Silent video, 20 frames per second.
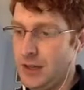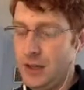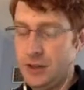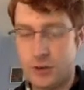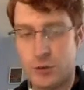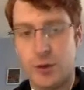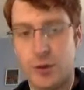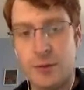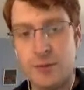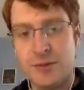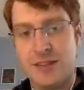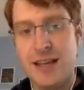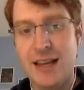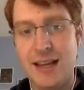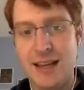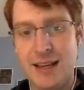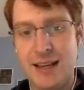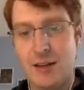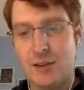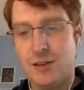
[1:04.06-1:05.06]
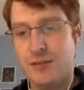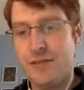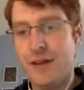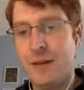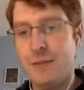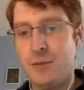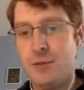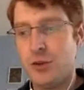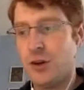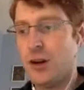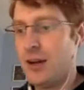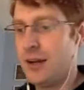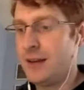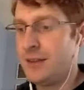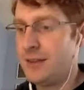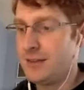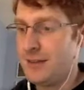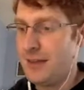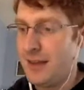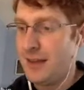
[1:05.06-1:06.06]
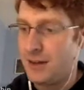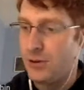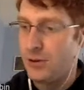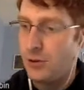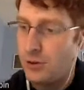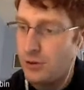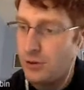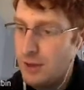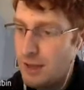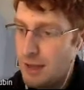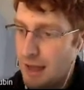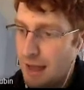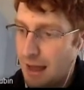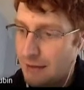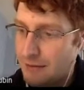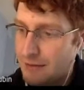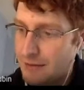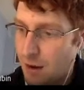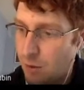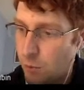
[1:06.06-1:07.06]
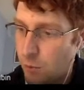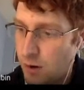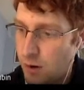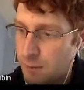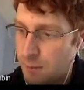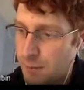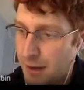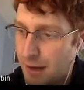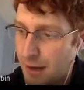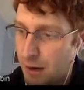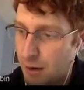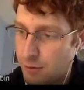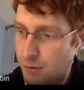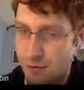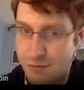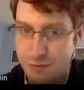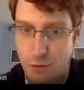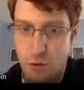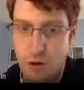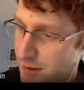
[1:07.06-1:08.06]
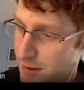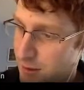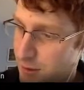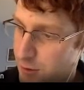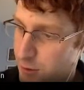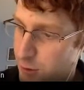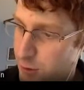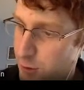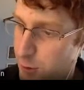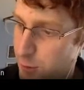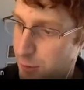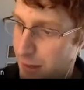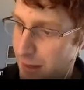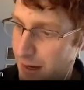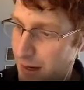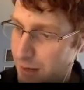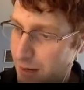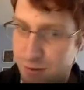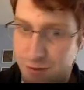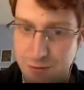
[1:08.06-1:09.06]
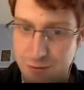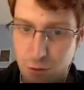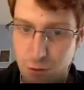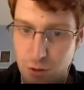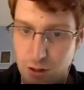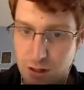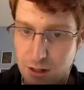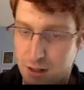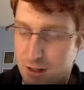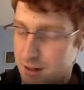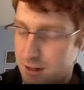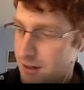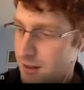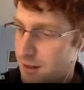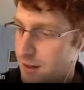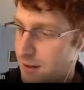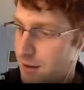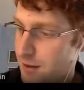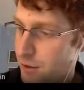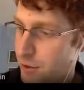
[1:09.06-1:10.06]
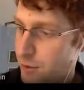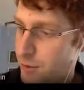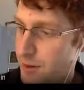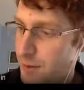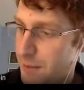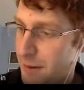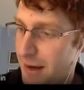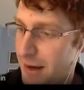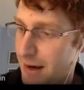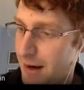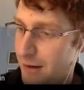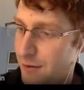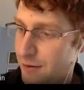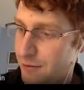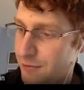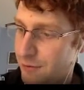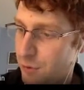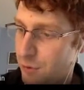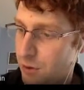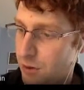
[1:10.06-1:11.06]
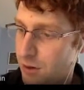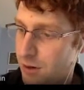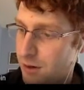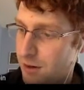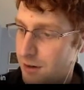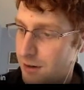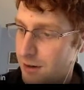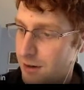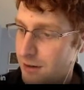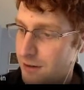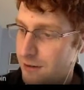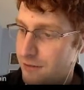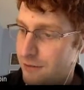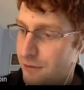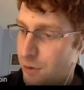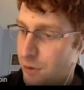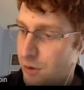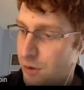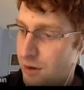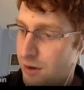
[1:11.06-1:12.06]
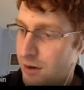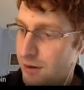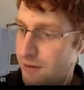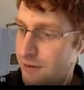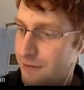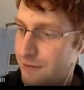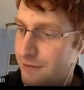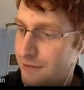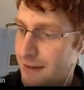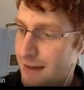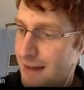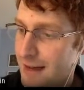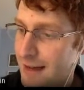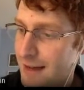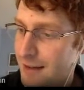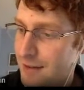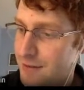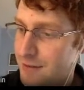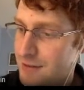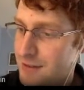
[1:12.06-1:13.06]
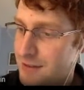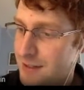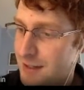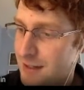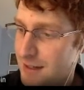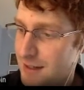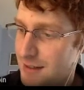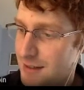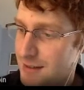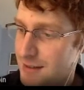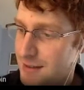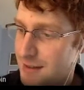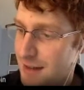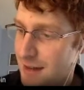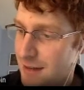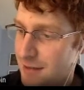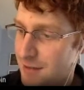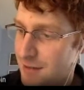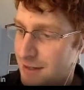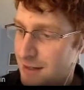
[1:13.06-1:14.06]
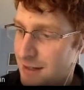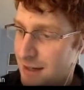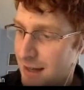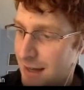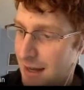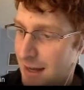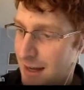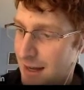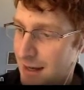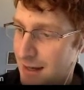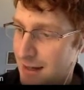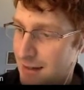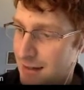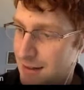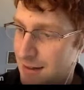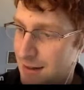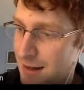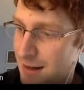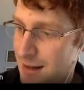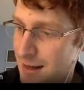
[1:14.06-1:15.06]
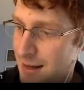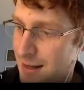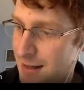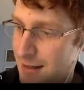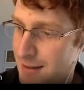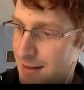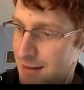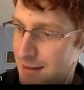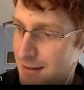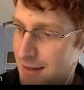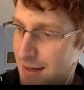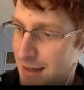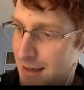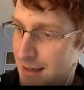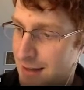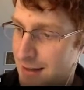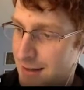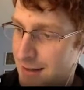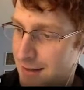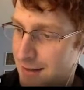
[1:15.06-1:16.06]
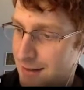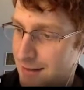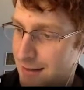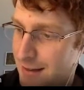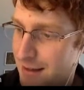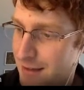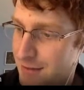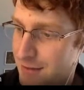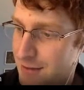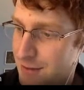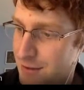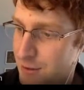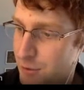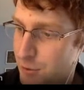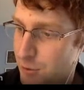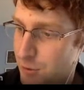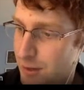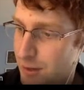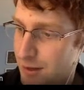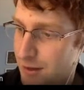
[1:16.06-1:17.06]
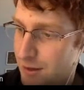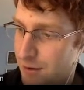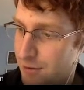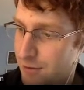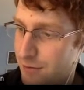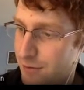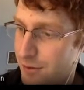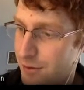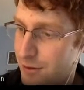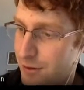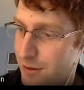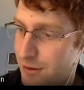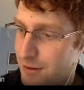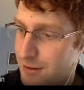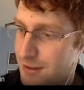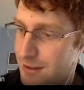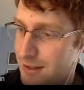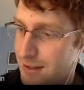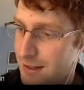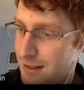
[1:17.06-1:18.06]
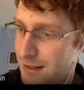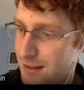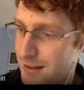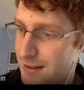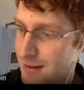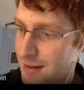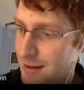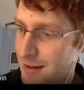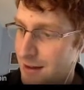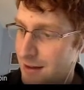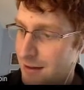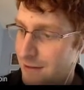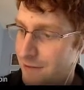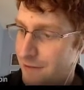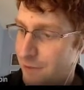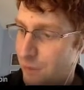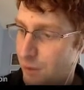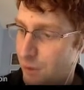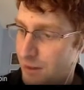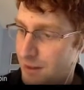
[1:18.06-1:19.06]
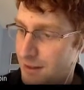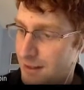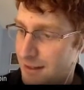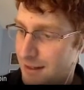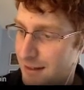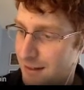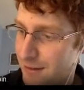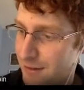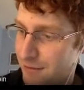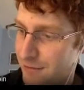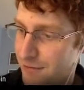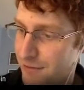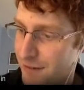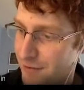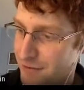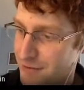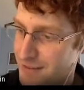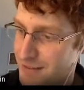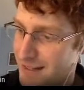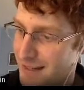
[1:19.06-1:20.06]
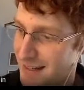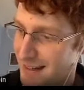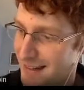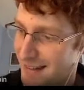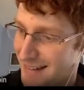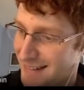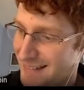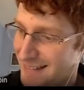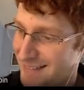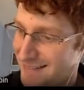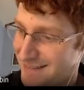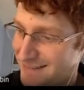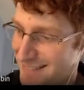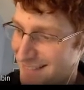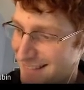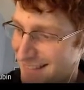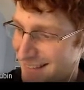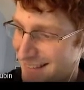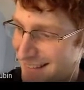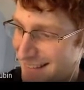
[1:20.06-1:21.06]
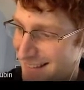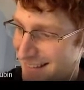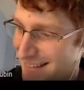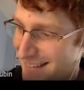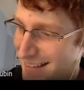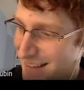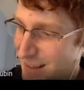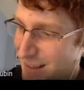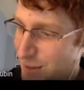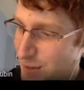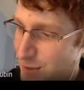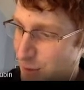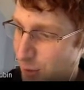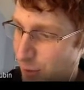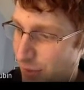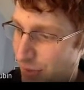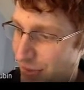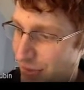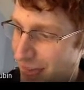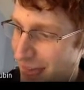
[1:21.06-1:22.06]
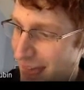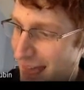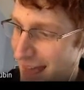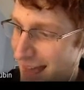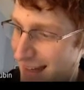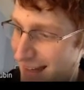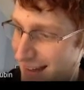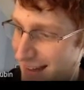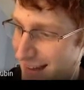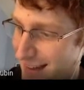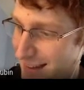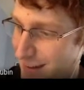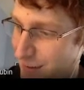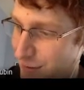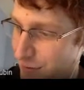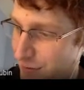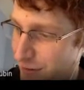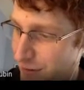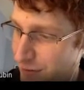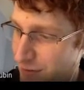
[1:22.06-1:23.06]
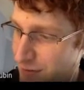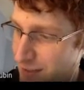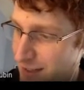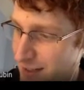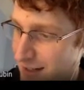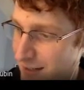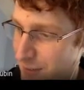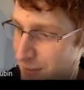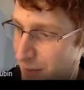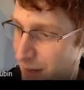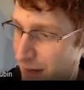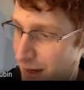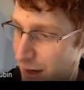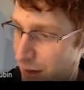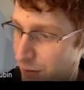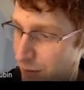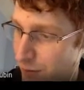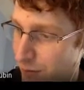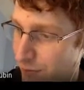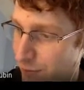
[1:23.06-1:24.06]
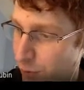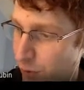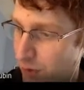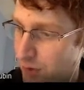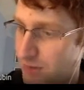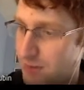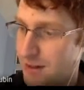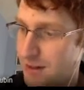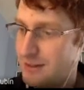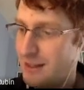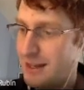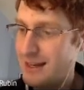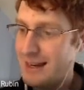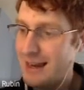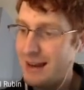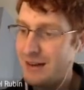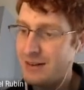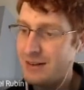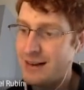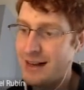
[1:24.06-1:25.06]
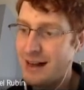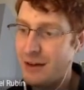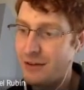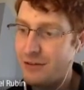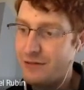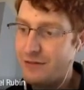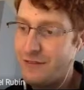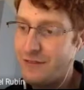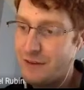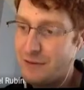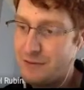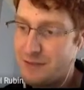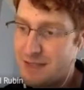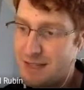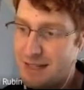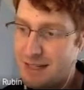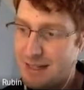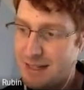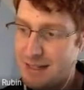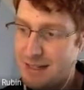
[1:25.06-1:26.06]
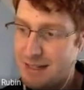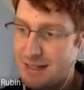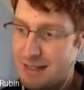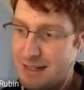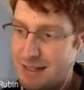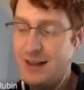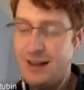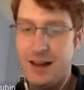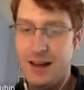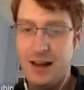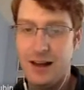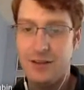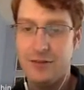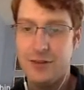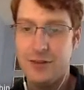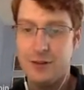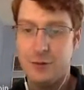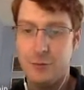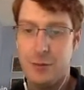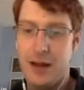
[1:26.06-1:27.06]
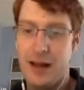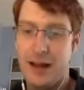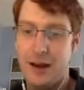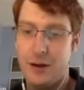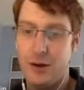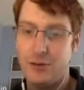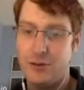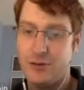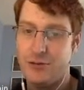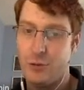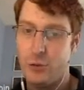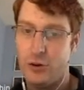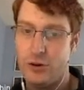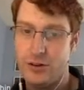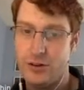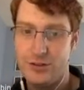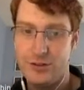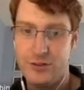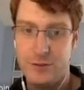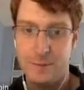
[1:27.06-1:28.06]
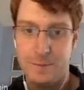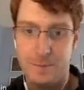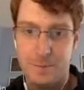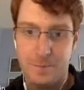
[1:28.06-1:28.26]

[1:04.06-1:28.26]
So what I'm saying here is if I'm drawing this angle, I've got 1 pi over 4, 2 pi over 4, 3 pi over 4, 4, 5, 6, 7, 8, 9, 10, 11, 12, 13, 14, 15. So that is 15 pi over 4s because I counted out 15 of these pi over 4s.